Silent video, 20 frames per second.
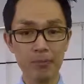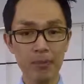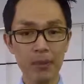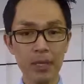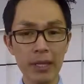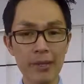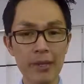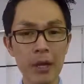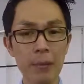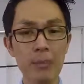
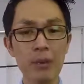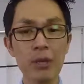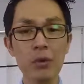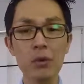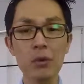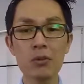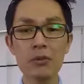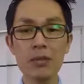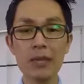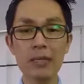Now,
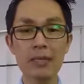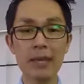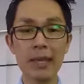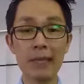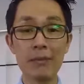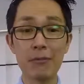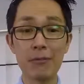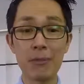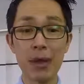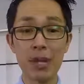because these
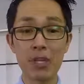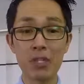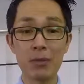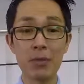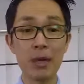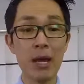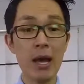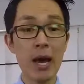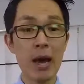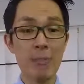information
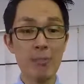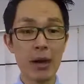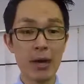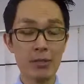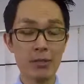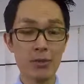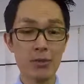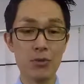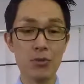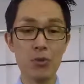
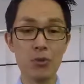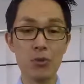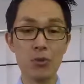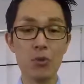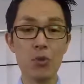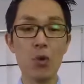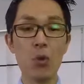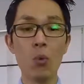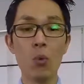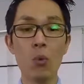pass through
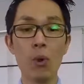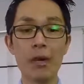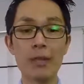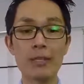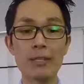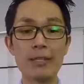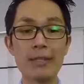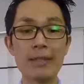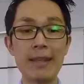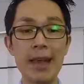what
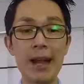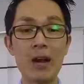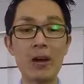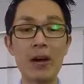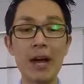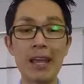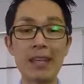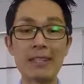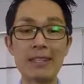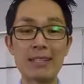is
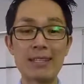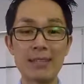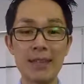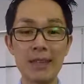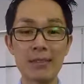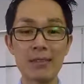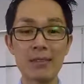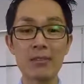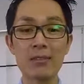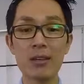now a
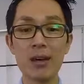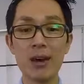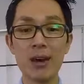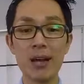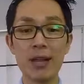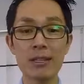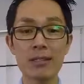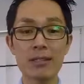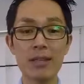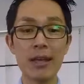
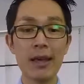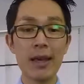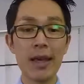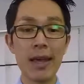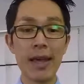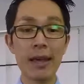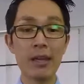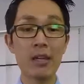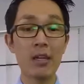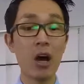sensitized
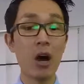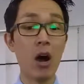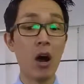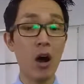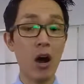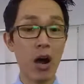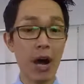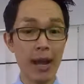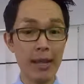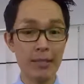and
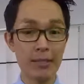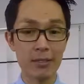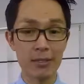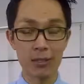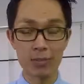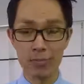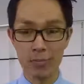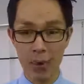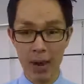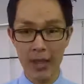heightened
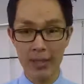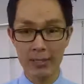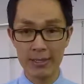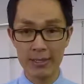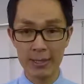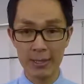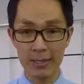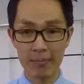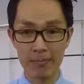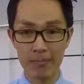
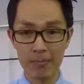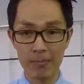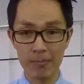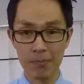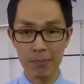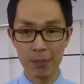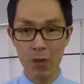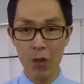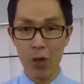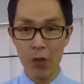brainstem,
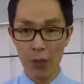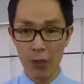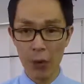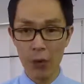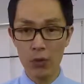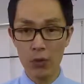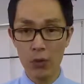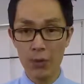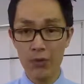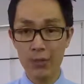
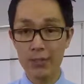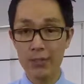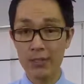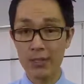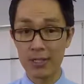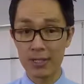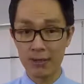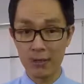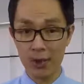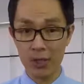those with this
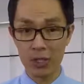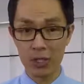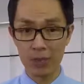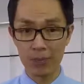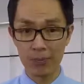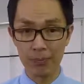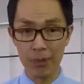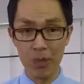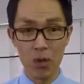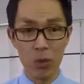
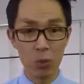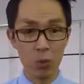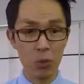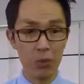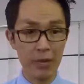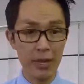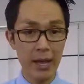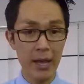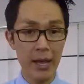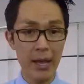dysfunction will
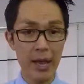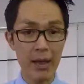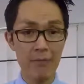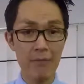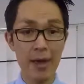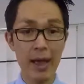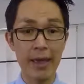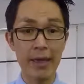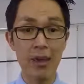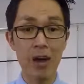now have
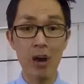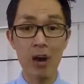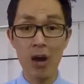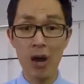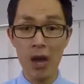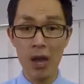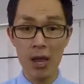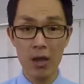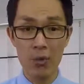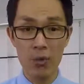a
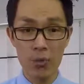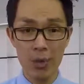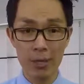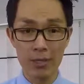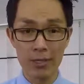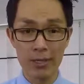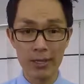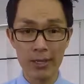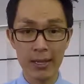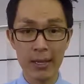higher
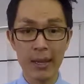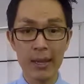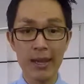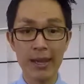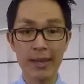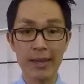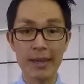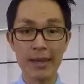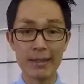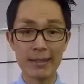risk
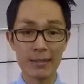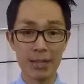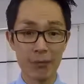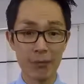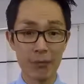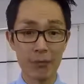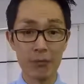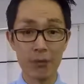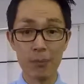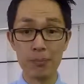in
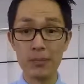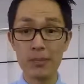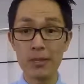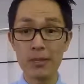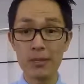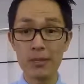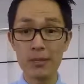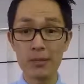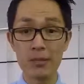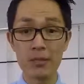suffering from
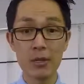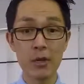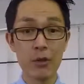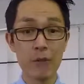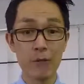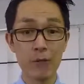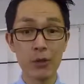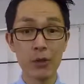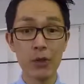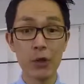dizziness,
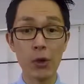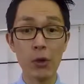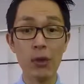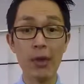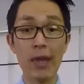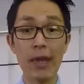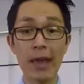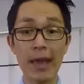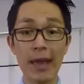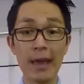vertigo,
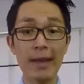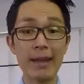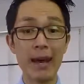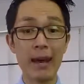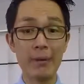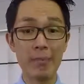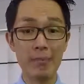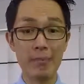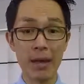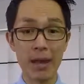and
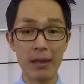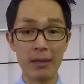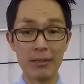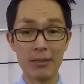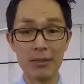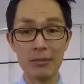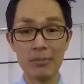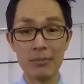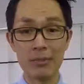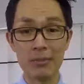unbalanced
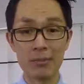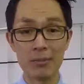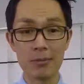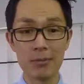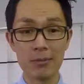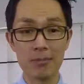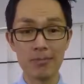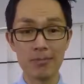symptoms.